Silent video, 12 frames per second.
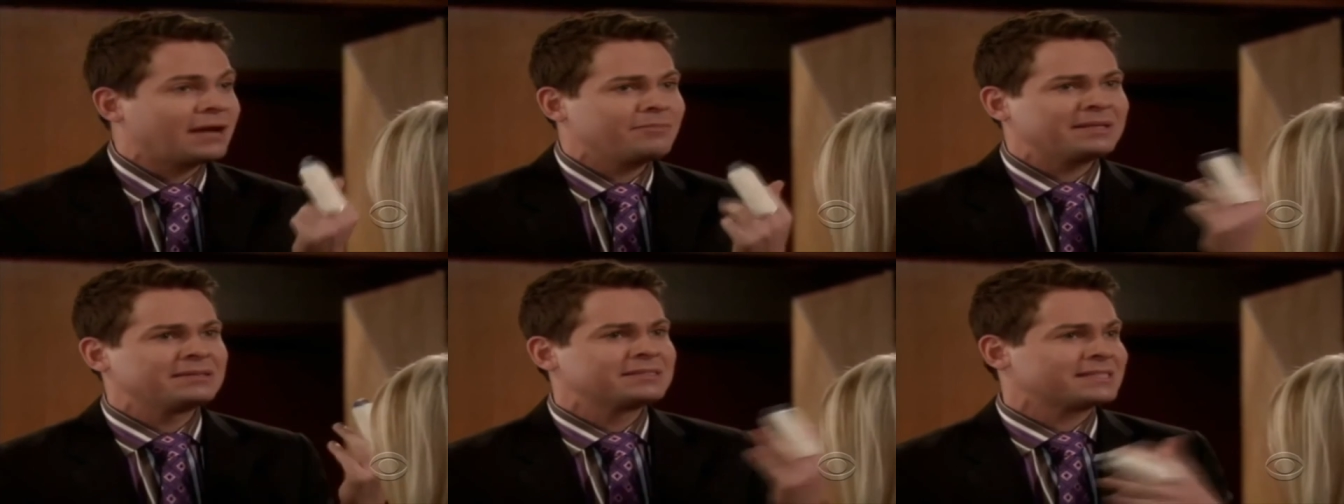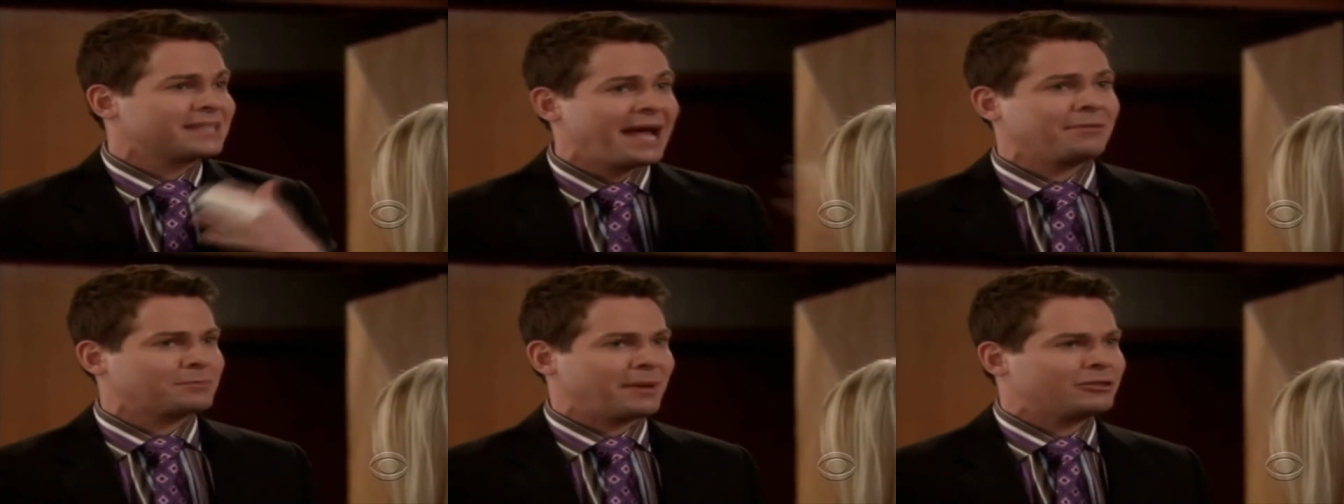I've been
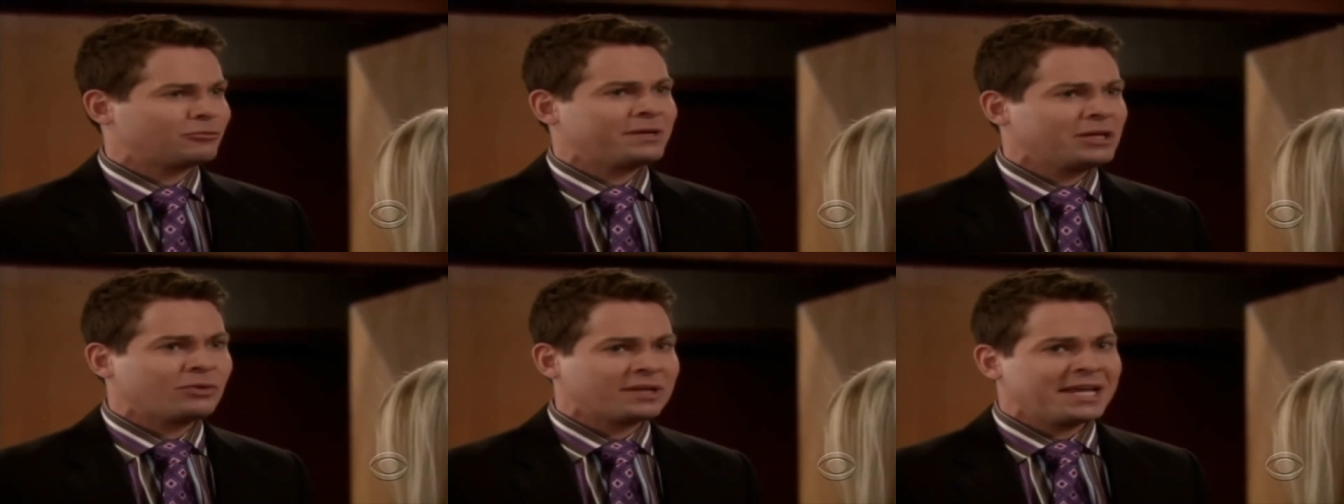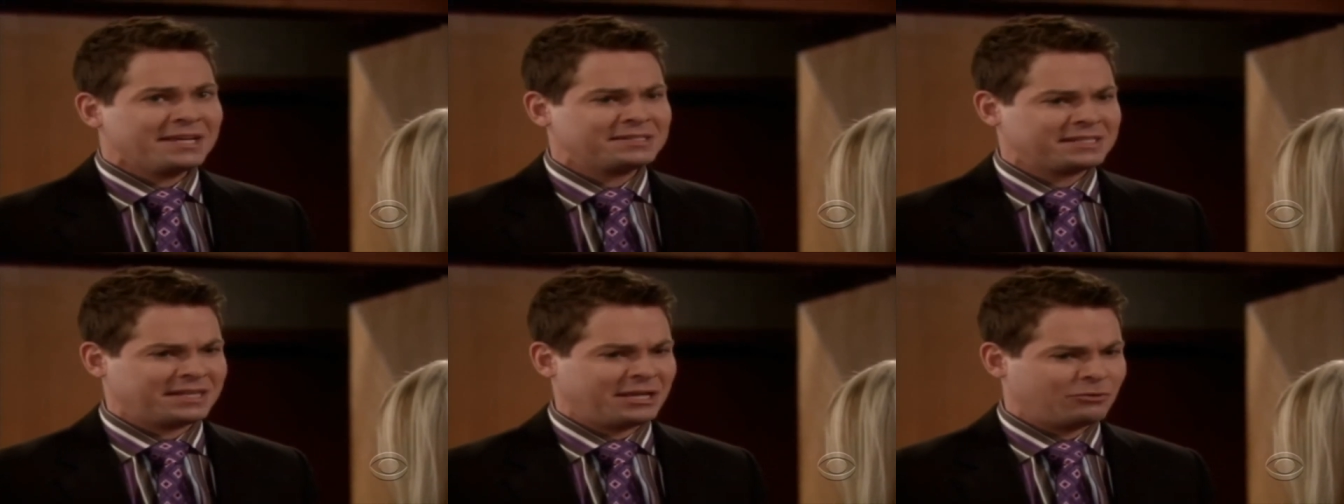slapped by three old
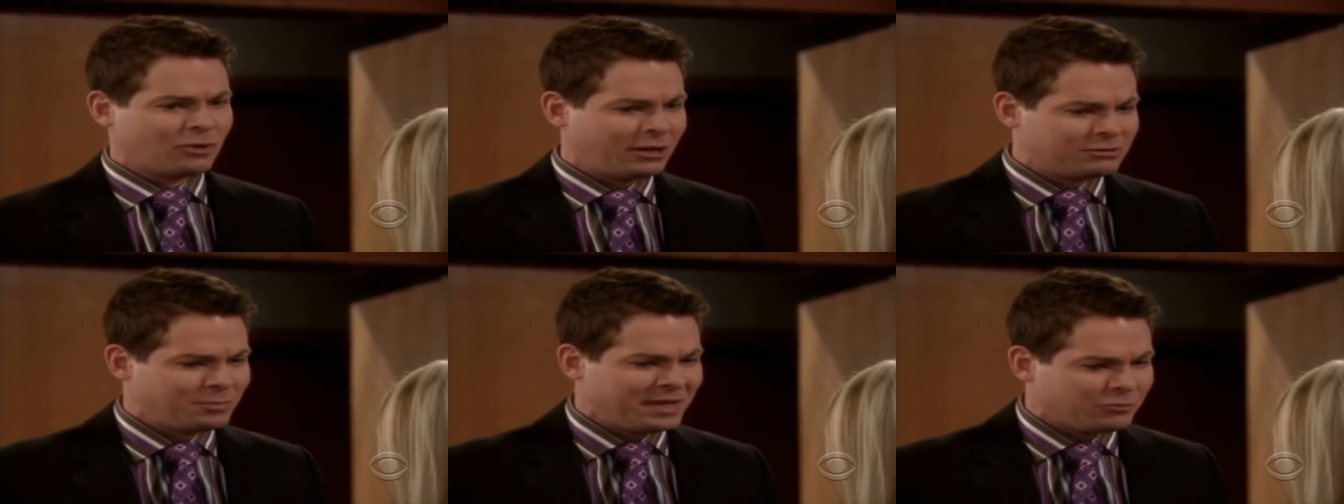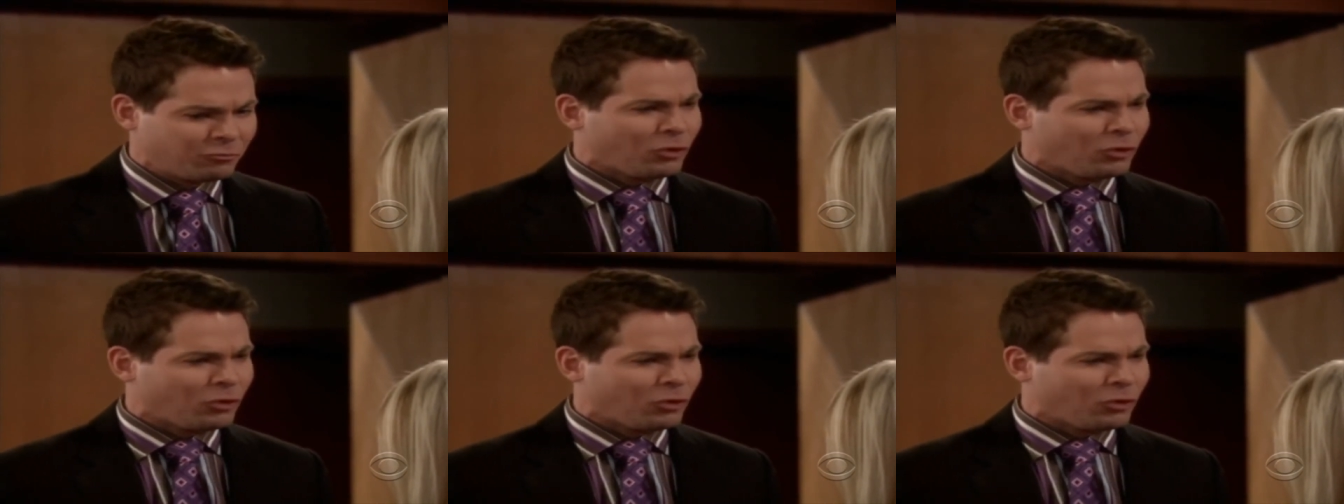ladies today who thought I was being